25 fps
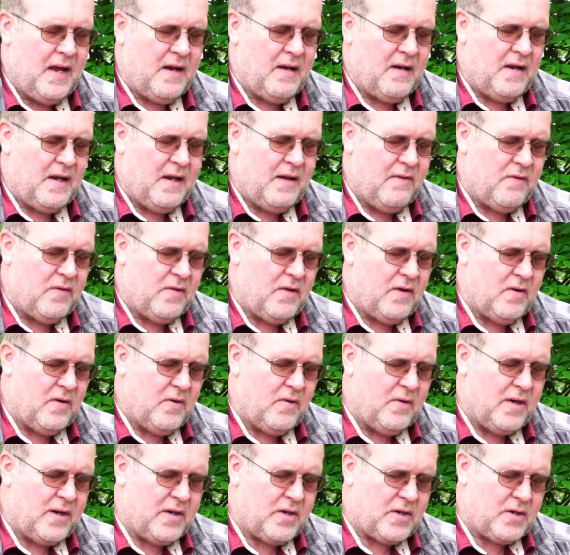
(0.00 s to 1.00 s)
And even
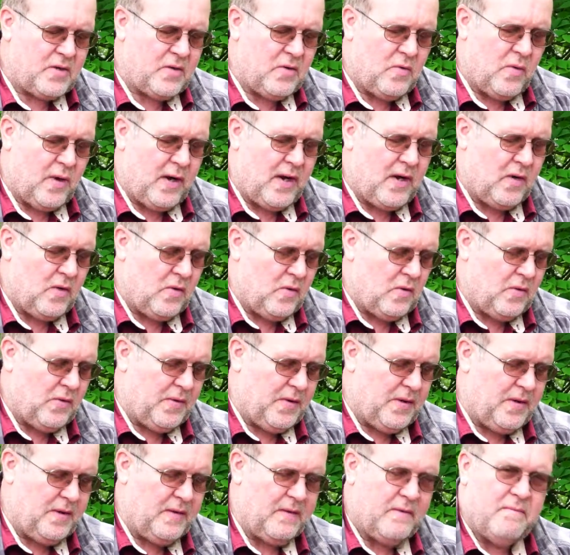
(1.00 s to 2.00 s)
though it's quite
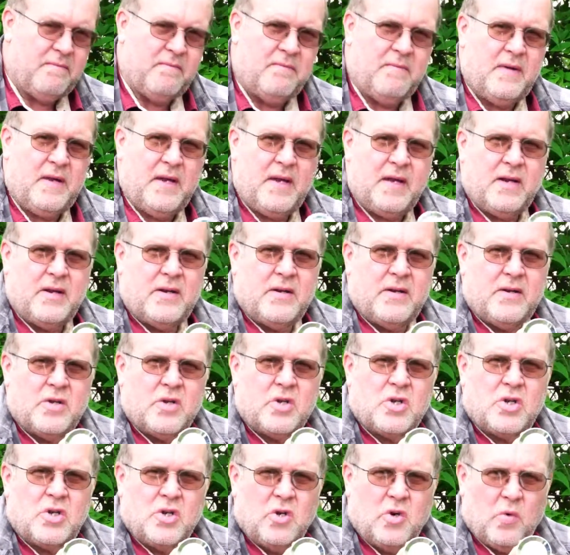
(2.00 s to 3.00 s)
old, it
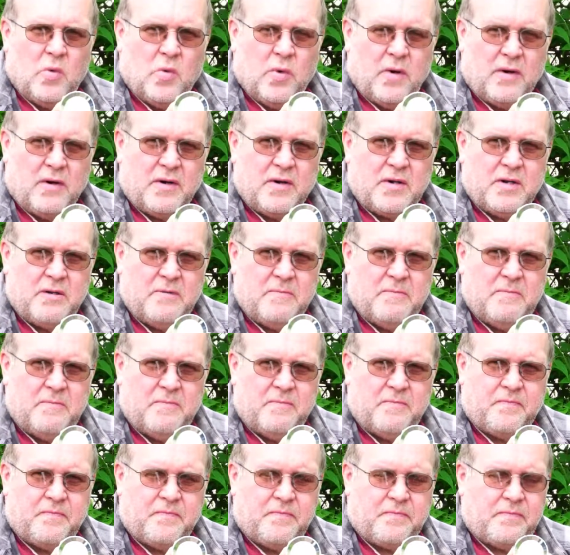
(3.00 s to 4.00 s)
still works.
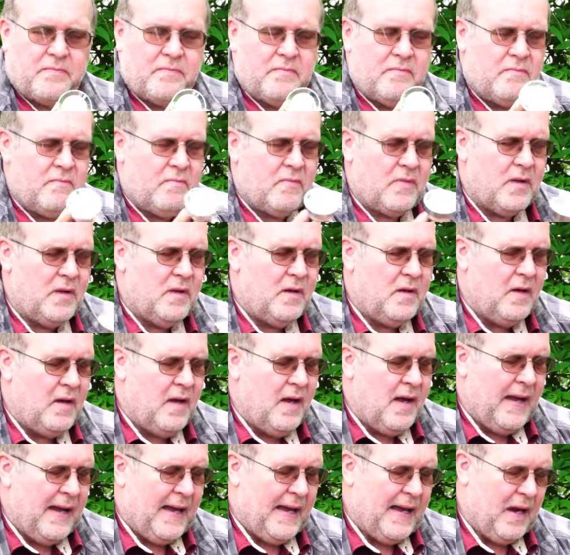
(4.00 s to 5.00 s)

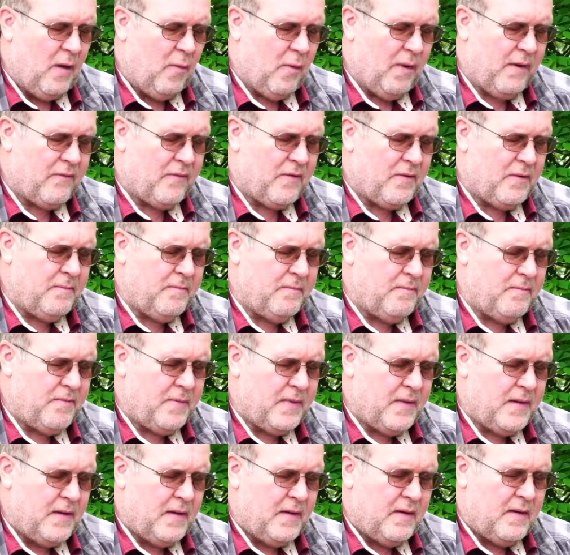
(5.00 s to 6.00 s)
However,
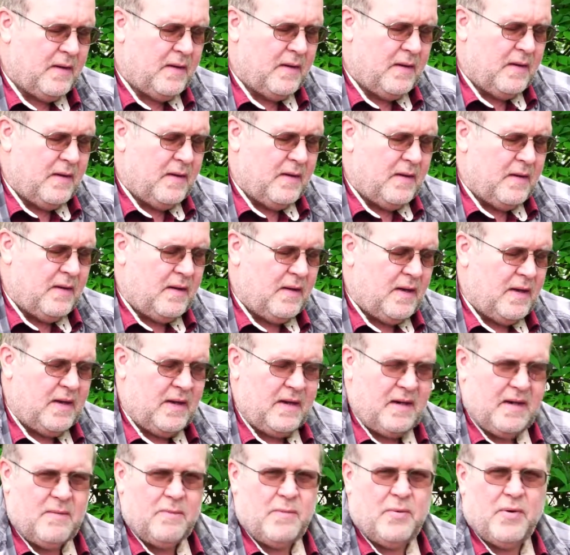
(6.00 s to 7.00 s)

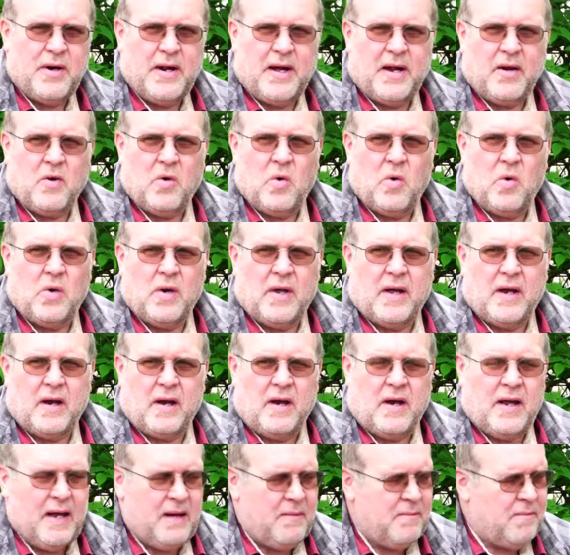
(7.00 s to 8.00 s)
it didn't put out a whole
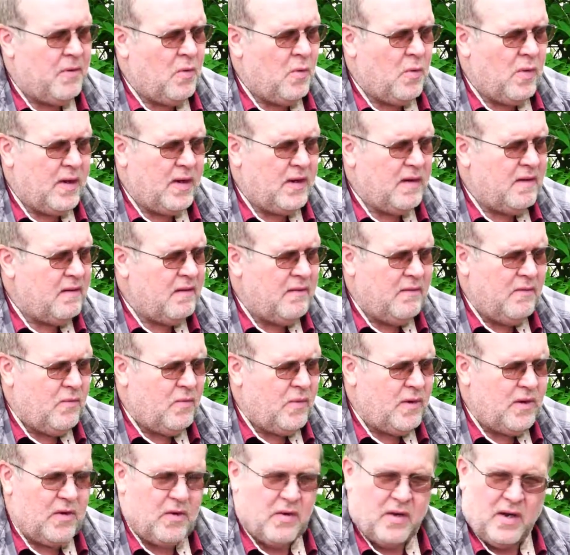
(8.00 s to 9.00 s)
lot of light. But when
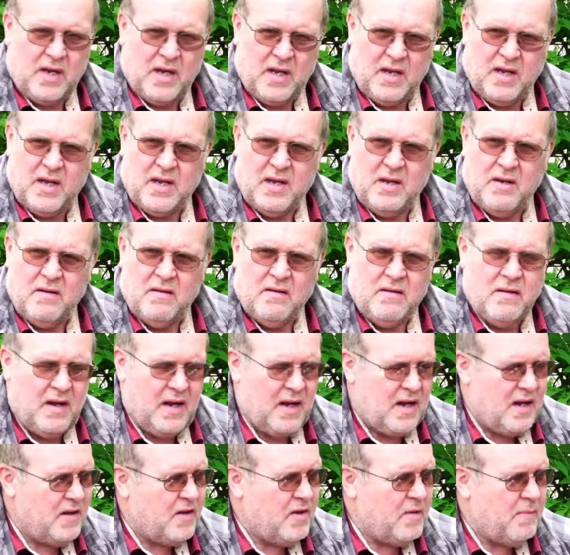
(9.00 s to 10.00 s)
you're a kid
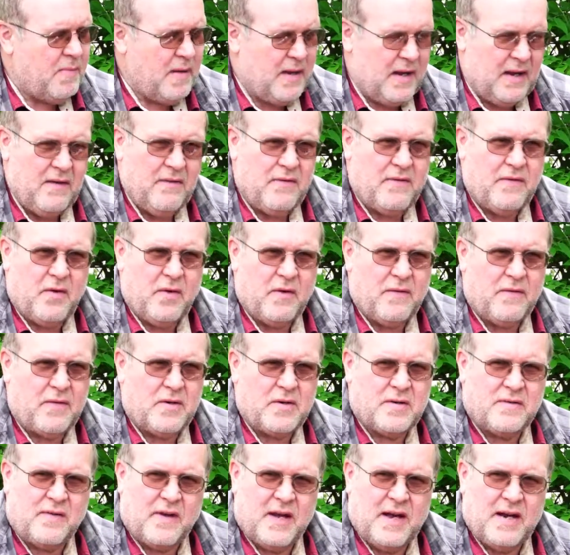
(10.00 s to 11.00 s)
and you buy
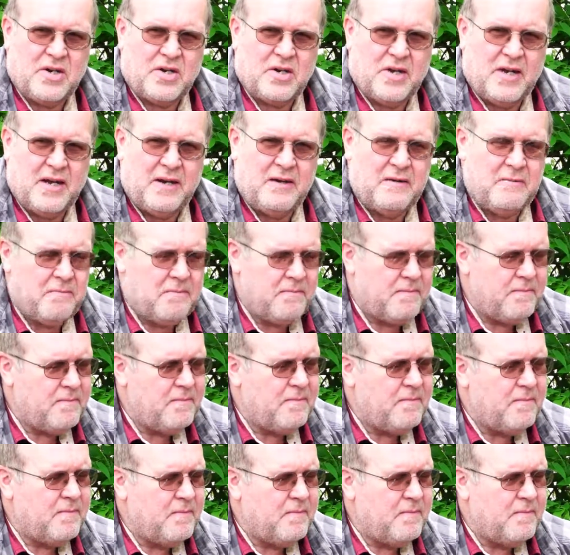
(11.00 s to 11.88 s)
your first flashlight,